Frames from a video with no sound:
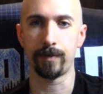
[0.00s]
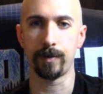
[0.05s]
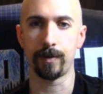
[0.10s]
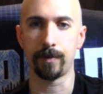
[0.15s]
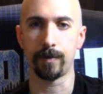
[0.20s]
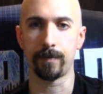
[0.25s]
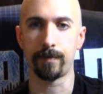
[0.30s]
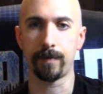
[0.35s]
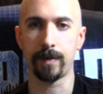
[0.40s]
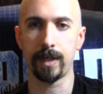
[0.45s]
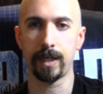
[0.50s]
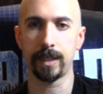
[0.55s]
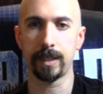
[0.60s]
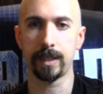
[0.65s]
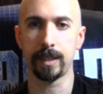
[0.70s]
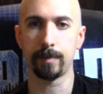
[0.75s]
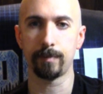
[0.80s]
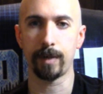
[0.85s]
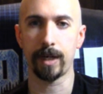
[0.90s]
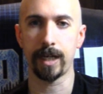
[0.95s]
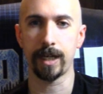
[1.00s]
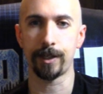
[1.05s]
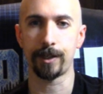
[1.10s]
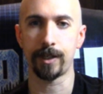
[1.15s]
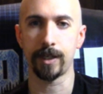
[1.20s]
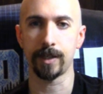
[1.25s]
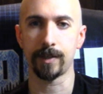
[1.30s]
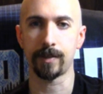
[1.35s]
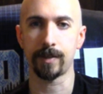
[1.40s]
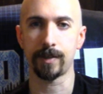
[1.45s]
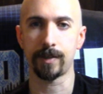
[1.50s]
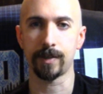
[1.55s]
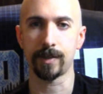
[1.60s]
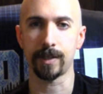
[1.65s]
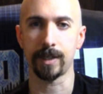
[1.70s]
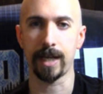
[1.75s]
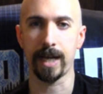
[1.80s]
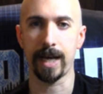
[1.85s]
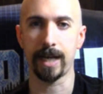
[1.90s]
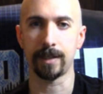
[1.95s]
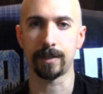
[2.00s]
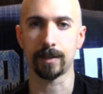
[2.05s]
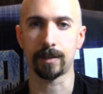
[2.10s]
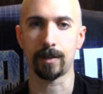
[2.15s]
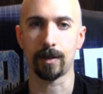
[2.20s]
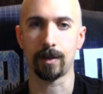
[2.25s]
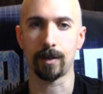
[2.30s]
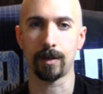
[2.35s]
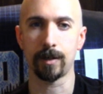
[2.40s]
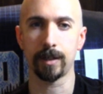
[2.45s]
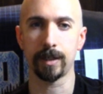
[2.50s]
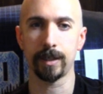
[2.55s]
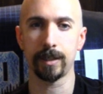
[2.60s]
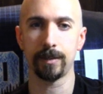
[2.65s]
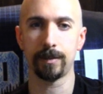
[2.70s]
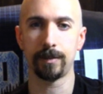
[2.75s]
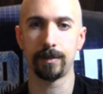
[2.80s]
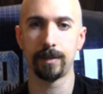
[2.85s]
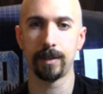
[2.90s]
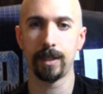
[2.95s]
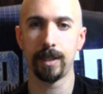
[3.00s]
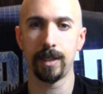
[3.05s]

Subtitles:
you're finding by any chance this is an add to cart deal,